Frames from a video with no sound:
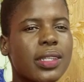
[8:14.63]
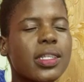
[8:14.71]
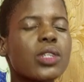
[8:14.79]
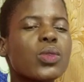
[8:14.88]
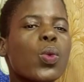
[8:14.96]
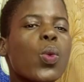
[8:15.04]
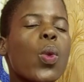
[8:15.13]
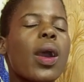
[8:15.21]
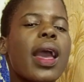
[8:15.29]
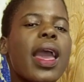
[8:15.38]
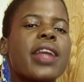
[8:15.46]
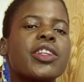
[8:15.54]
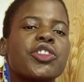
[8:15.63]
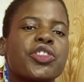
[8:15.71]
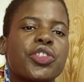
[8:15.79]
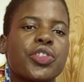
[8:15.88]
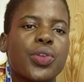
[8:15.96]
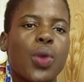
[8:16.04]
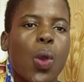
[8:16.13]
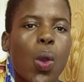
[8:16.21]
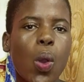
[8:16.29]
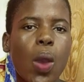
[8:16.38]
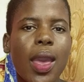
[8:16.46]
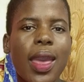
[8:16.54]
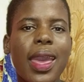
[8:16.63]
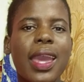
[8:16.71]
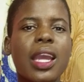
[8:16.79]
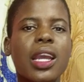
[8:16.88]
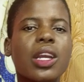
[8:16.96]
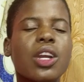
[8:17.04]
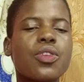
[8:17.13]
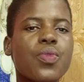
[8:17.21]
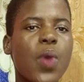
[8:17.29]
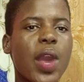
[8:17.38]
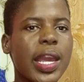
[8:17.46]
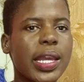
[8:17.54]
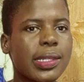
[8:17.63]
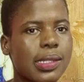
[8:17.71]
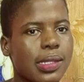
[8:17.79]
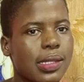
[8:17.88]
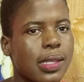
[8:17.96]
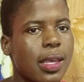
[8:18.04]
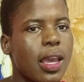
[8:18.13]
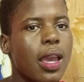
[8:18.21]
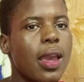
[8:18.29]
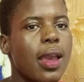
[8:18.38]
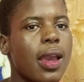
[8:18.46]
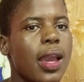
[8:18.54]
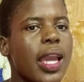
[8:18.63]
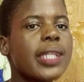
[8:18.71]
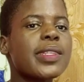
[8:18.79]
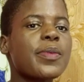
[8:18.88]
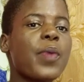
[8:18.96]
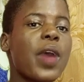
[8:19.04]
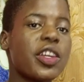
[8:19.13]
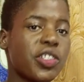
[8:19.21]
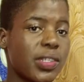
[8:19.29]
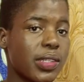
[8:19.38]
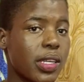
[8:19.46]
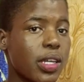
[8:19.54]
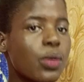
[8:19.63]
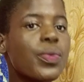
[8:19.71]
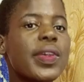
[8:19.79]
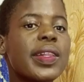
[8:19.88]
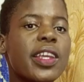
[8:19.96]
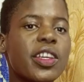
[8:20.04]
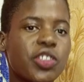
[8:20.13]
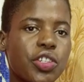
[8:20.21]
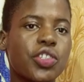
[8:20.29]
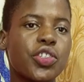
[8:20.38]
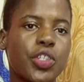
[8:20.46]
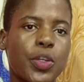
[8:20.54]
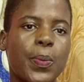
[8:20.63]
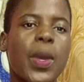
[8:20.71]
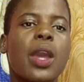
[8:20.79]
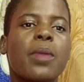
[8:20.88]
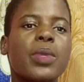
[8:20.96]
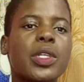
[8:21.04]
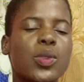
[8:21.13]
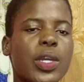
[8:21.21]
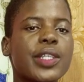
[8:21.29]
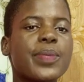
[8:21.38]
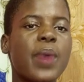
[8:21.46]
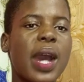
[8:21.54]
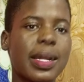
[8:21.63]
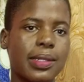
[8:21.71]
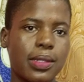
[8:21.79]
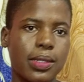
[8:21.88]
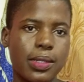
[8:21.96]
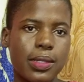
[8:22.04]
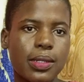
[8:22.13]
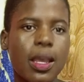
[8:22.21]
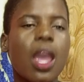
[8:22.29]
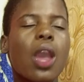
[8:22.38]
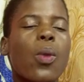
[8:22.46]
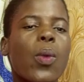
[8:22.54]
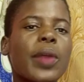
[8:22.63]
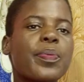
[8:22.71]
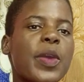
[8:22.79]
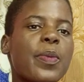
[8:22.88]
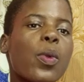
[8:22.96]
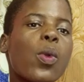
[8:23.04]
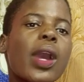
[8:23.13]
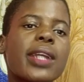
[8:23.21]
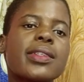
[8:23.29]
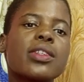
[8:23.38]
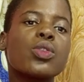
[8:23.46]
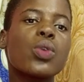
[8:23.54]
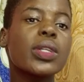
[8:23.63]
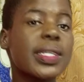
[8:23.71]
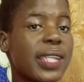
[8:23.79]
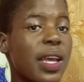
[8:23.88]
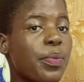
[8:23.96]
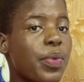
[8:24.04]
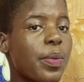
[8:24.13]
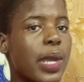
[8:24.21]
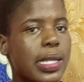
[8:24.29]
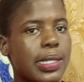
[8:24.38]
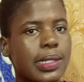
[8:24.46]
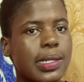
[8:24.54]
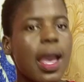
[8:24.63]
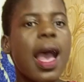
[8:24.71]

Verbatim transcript: This will ensure great interpersonal relationship between partners when people get to know the temperament